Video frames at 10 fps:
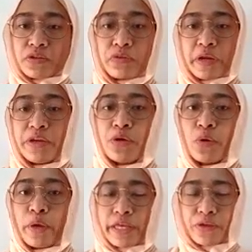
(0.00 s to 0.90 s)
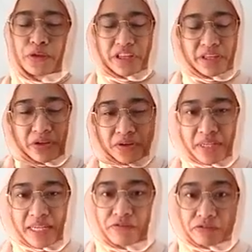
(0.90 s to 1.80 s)
you're already going in, you're
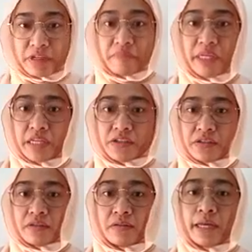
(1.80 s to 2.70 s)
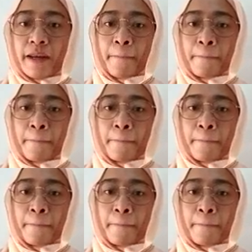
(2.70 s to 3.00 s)
gearing in for that pitch, right?